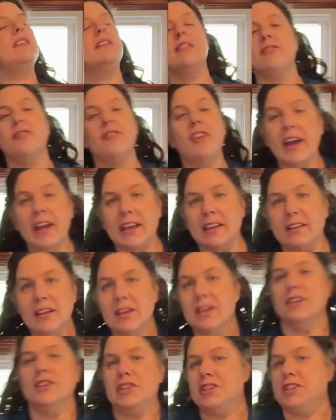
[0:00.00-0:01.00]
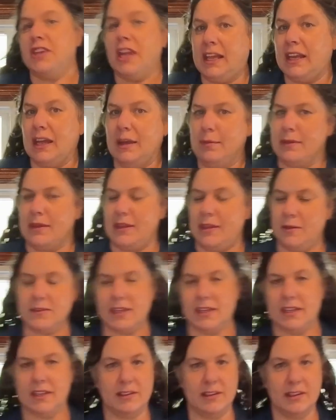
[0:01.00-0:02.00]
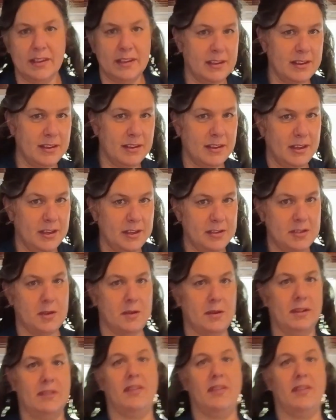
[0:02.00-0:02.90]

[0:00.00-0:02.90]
It's fine, just shake it up and use it. Totally